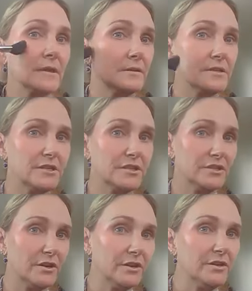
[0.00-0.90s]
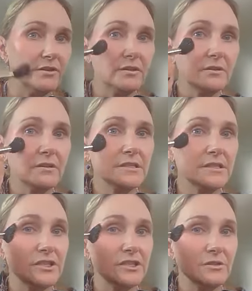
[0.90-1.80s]
I'll just show you, because
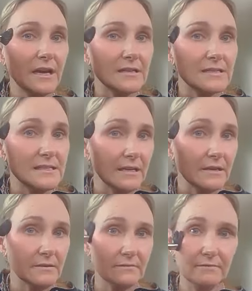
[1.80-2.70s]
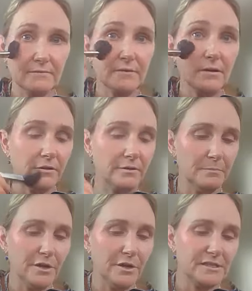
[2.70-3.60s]
you should be able to see it on
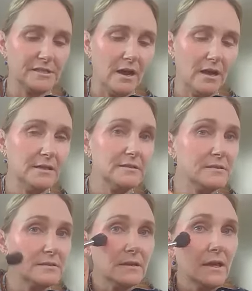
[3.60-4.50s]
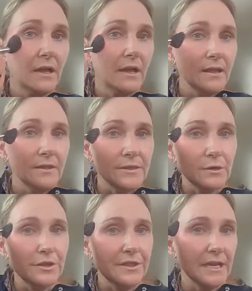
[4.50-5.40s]
both sides. The
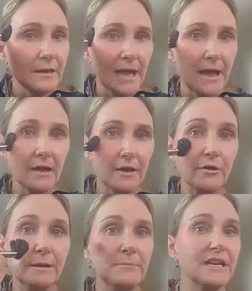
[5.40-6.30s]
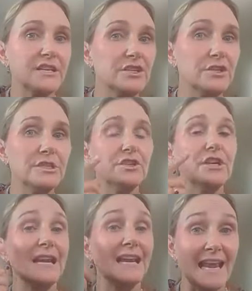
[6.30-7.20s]
good thing about a cream blush too is you
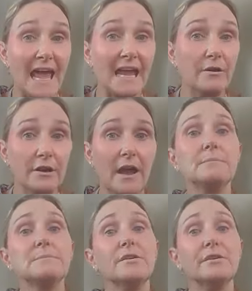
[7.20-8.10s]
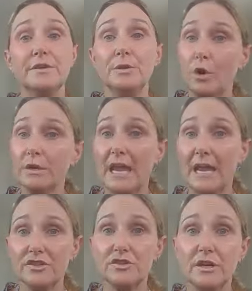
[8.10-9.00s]
can layer it up. So if you want
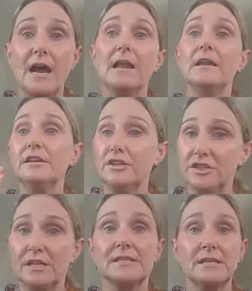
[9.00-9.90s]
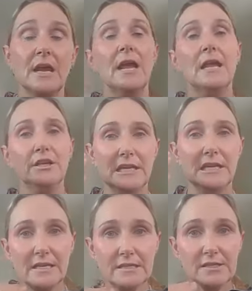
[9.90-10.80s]
extra color, you
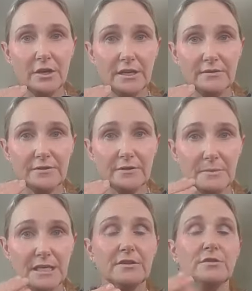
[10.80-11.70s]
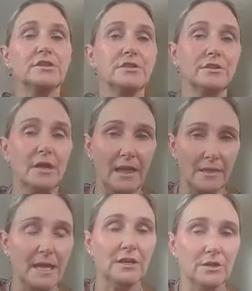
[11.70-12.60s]
let it soak in for a minute or two
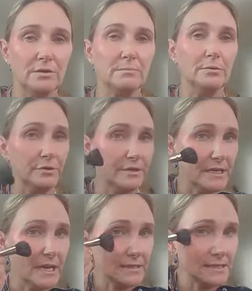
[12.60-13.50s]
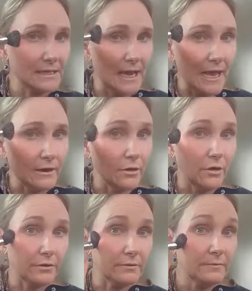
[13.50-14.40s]
and then you put the next layer
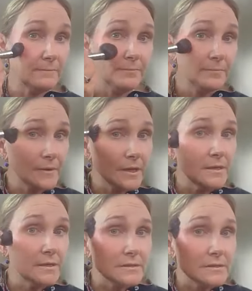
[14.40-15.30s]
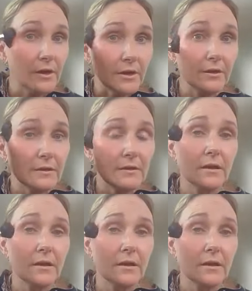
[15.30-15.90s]
on. So